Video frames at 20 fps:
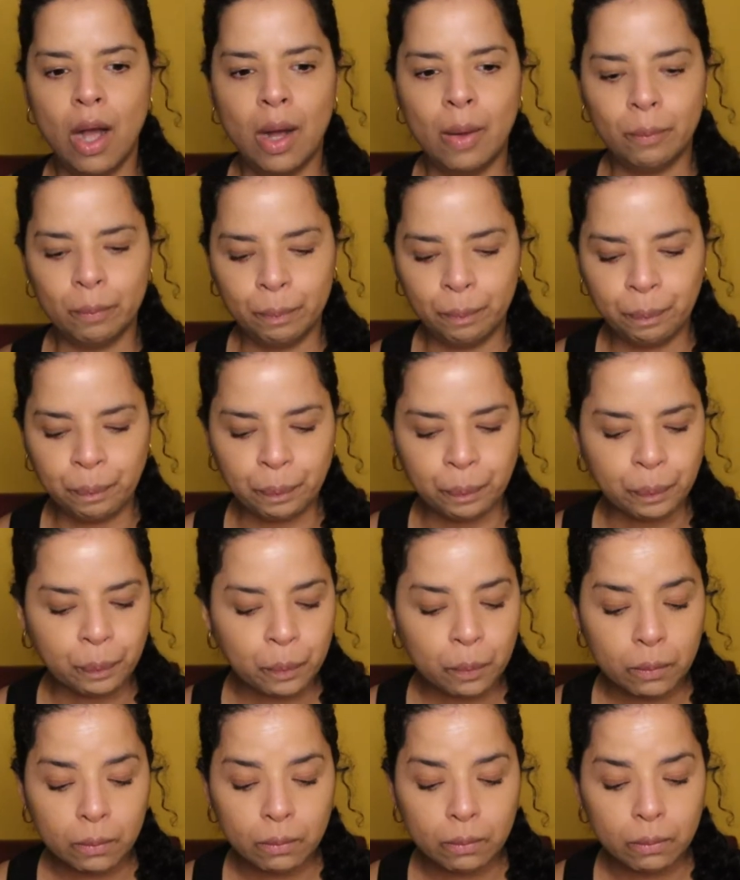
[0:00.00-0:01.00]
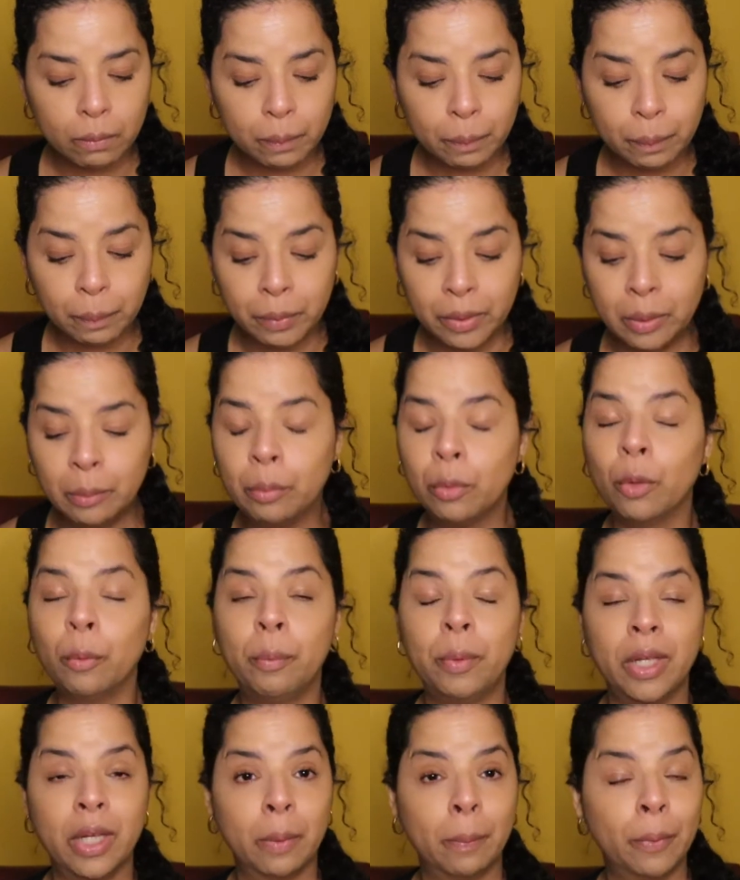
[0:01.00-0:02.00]
Um, people
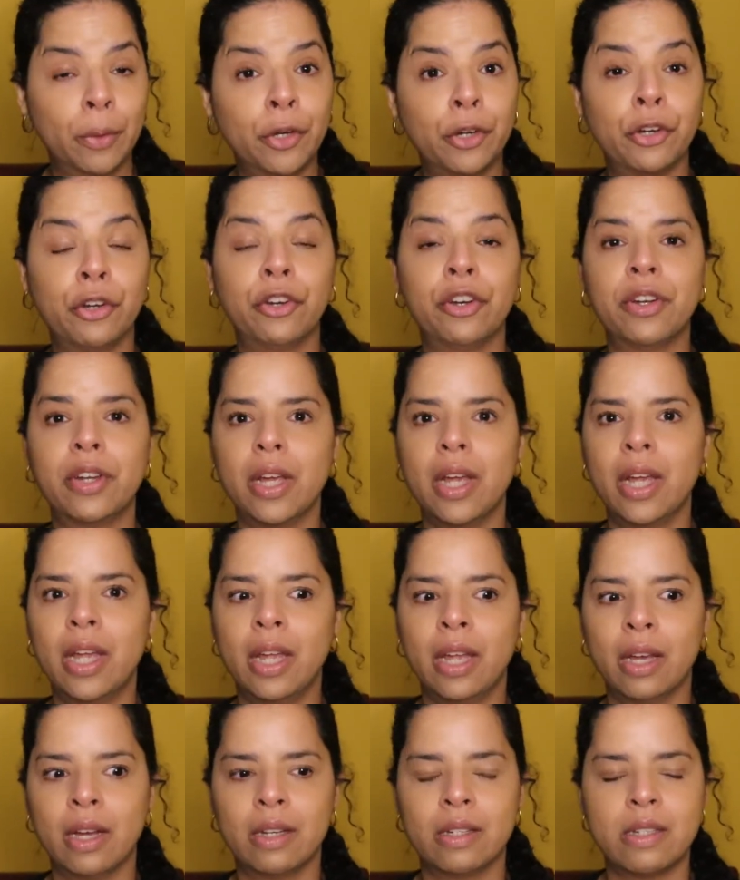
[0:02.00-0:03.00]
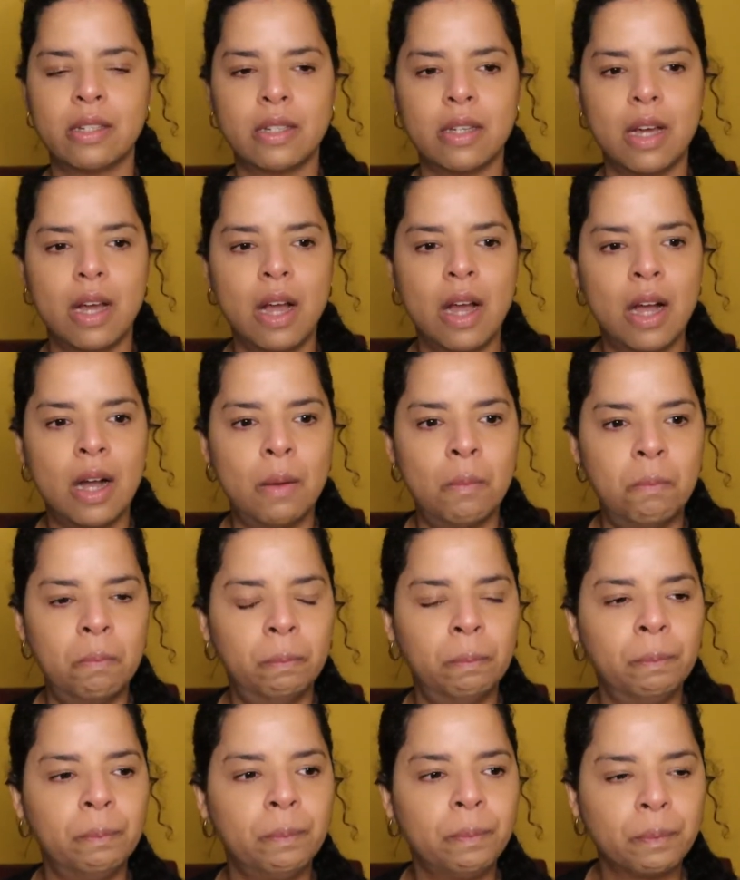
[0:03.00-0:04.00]
being murdered and
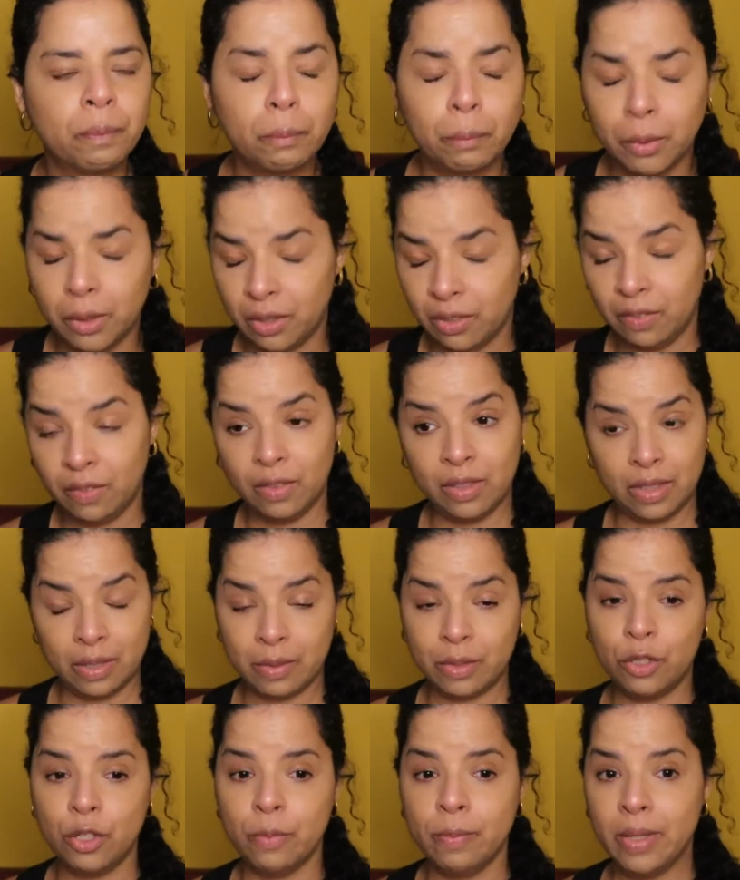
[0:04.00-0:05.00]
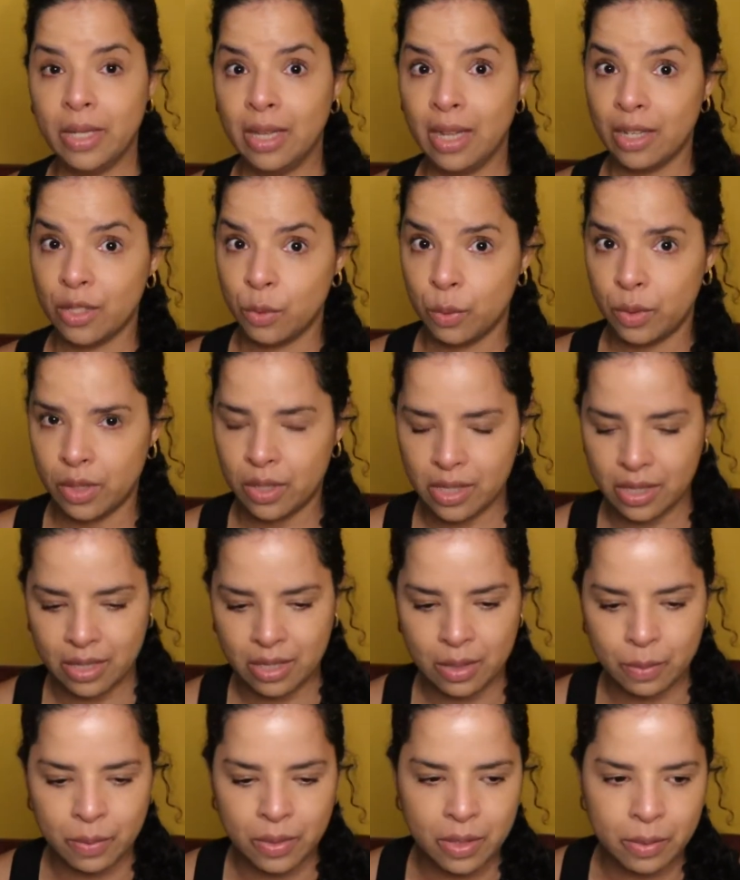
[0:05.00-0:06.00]
um, because it, to me that's what it
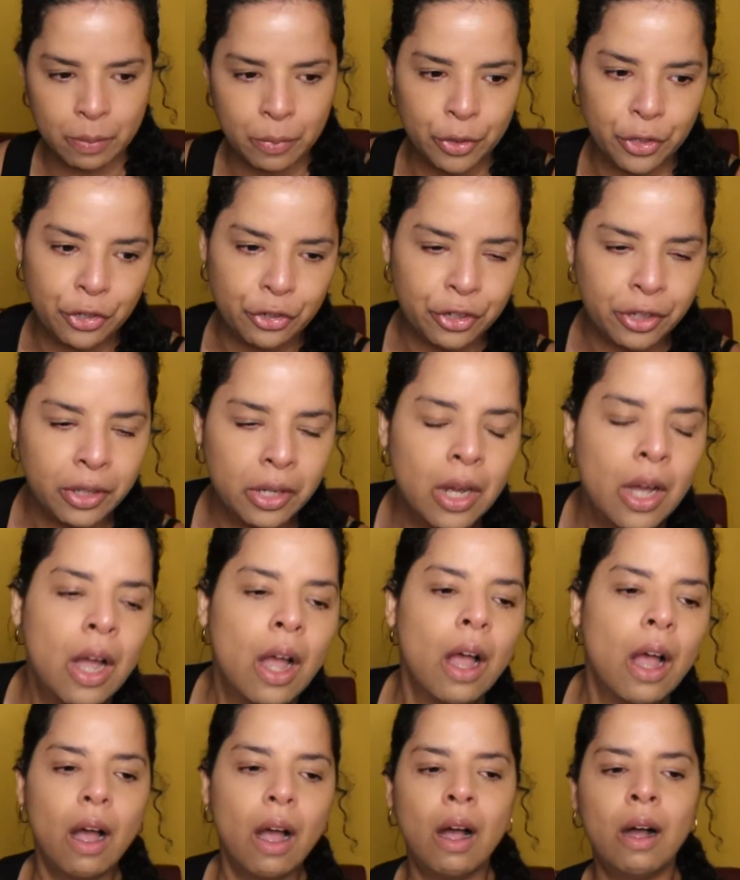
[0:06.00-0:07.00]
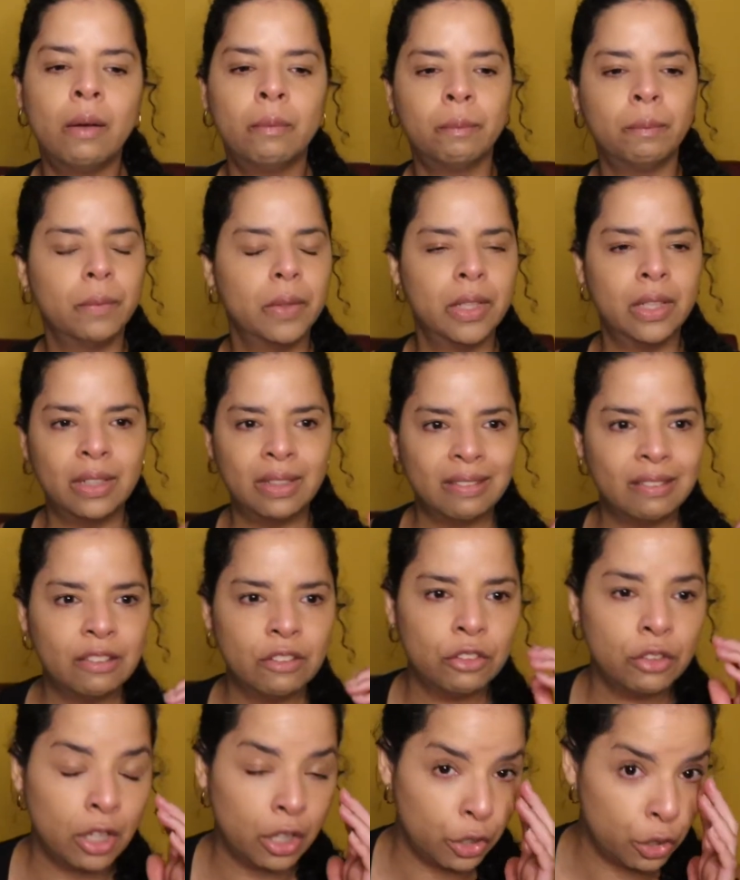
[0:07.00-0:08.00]
is it was a murder um, and this
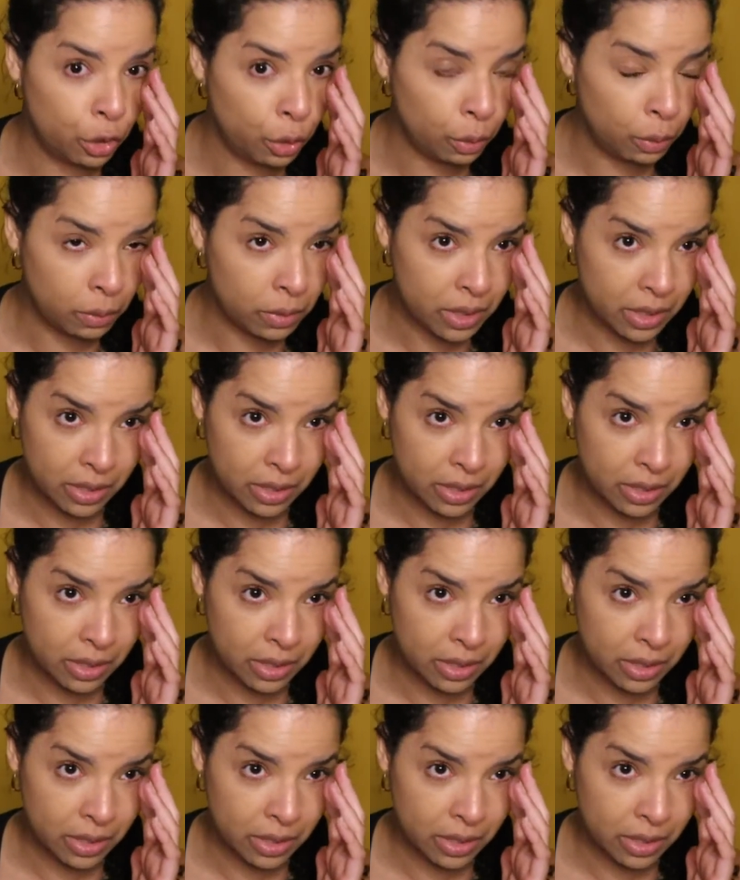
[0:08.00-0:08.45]
is not new.